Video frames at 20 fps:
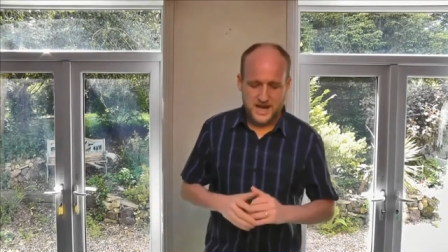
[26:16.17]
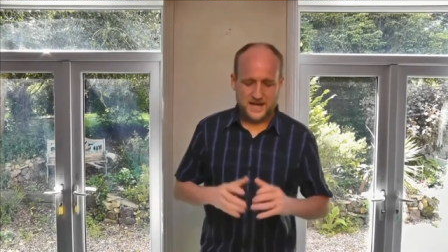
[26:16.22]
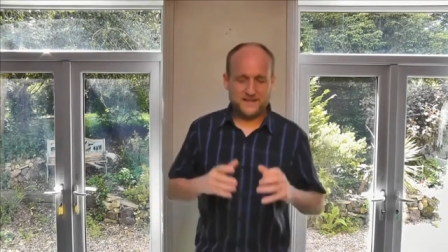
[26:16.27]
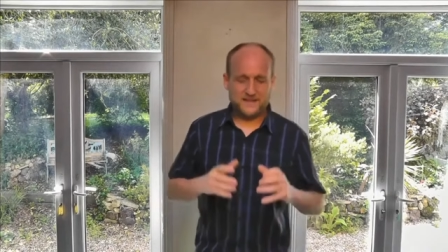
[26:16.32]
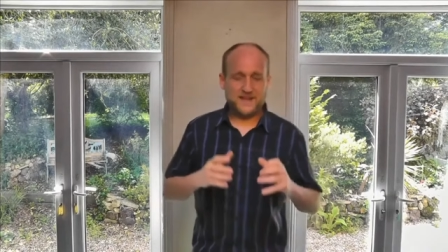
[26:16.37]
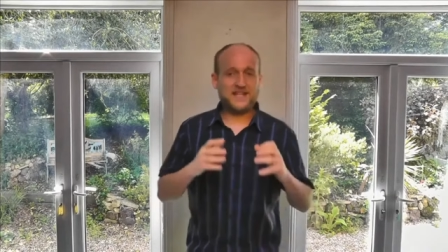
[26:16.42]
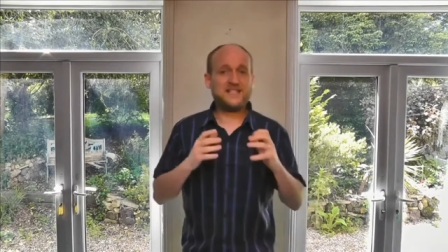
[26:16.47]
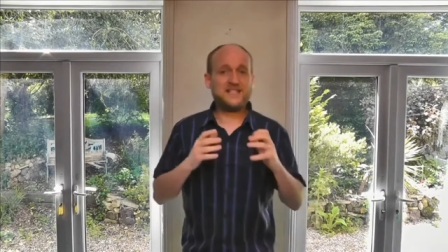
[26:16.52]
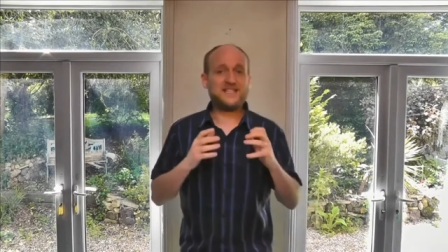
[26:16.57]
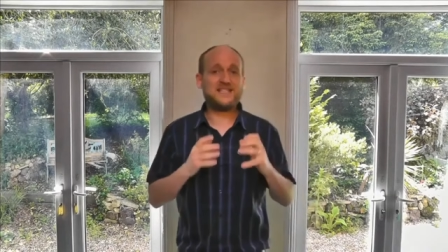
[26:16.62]

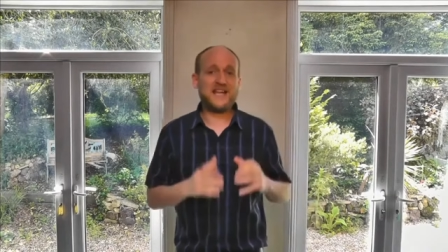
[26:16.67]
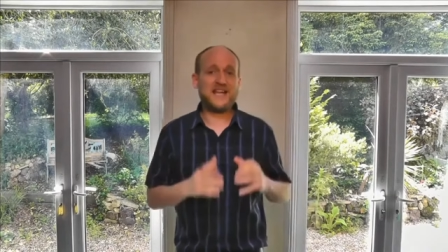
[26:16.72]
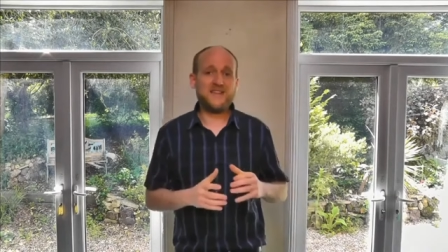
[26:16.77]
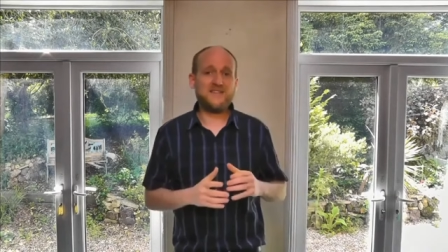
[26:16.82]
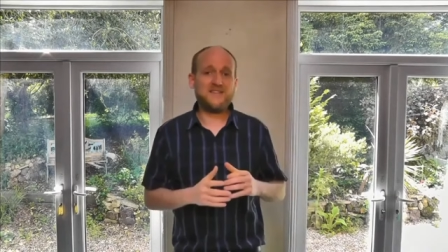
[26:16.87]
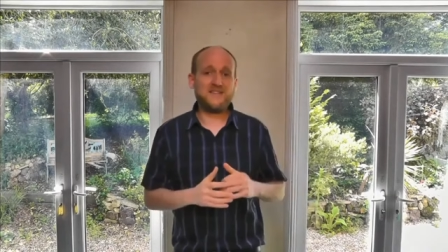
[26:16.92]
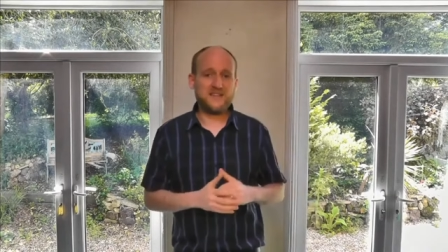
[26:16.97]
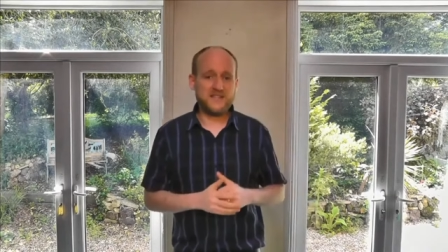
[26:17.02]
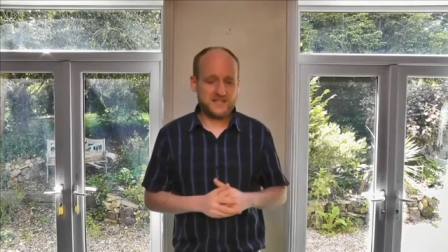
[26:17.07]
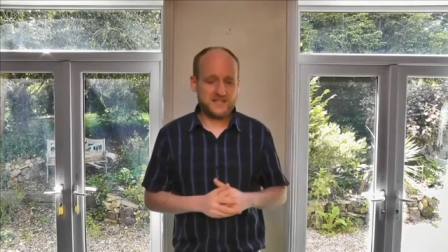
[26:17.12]
And they
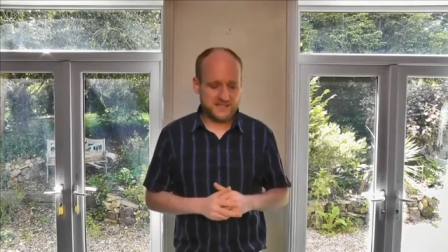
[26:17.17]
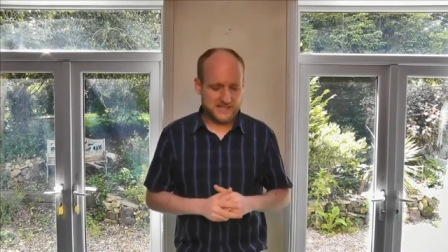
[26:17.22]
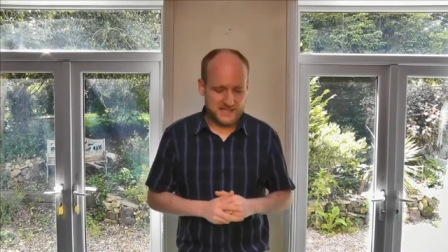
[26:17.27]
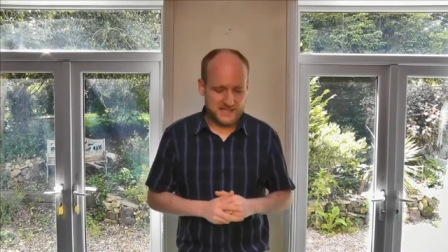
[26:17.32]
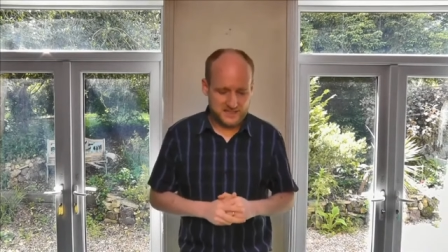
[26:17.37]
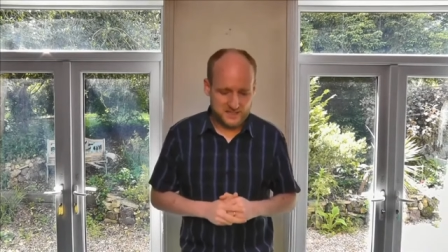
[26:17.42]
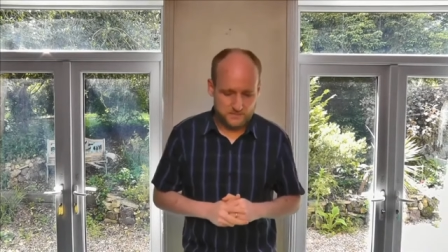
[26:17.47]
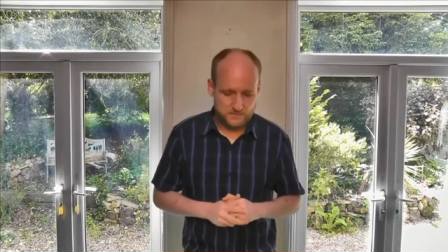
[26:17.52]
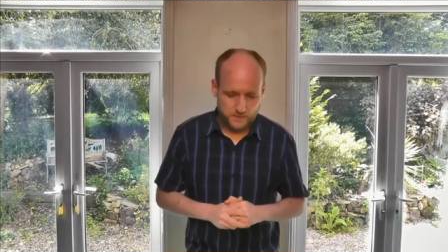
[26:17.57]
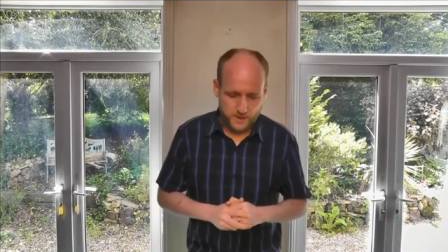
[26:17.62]
sent this
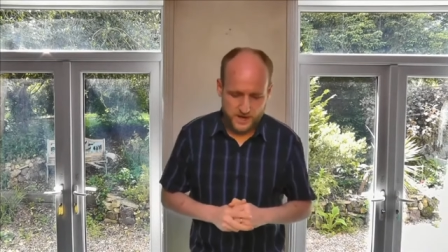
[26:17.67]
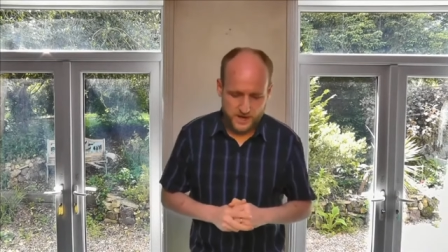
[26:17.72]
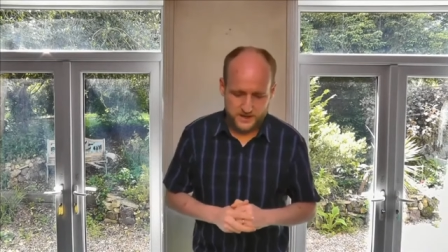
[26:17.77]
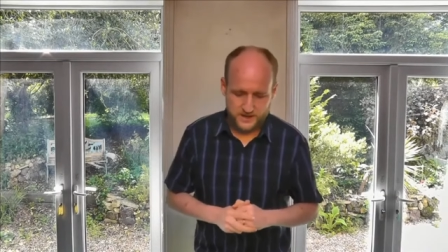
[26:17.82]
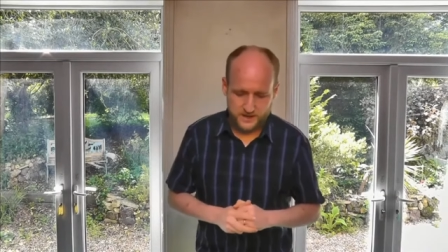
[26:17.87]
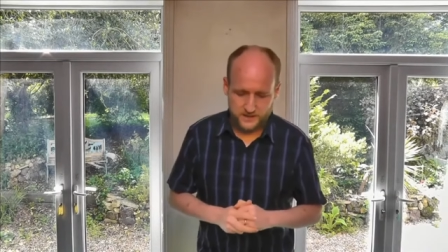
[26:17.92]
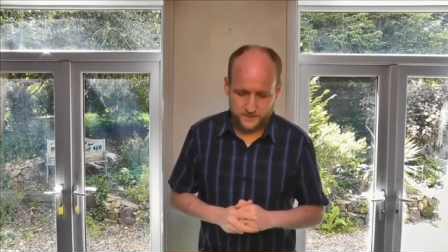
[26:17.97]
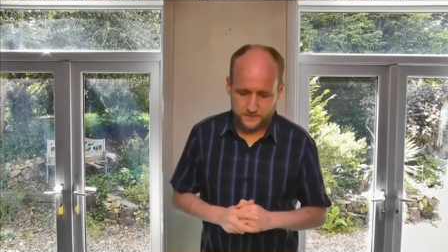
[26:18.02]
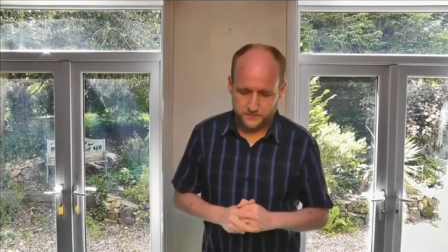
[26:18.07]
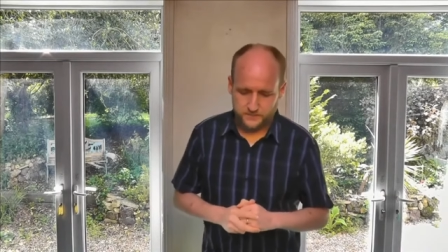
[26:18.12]
letter
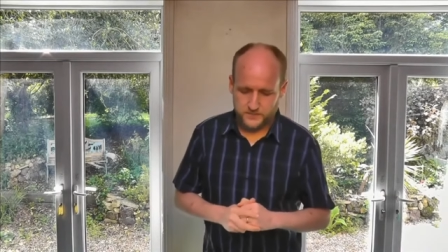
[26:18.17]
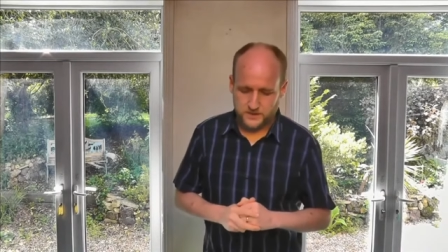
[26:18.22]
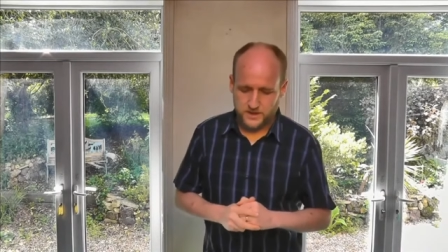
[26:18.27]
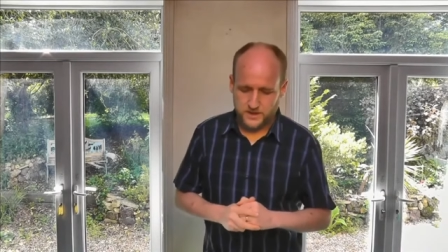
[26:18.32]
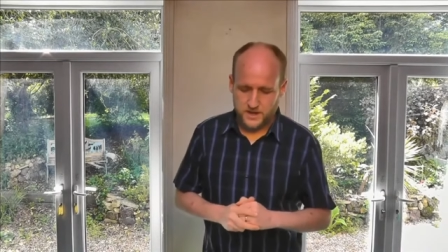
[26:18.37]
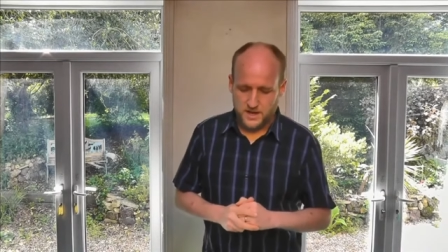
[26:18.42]
by them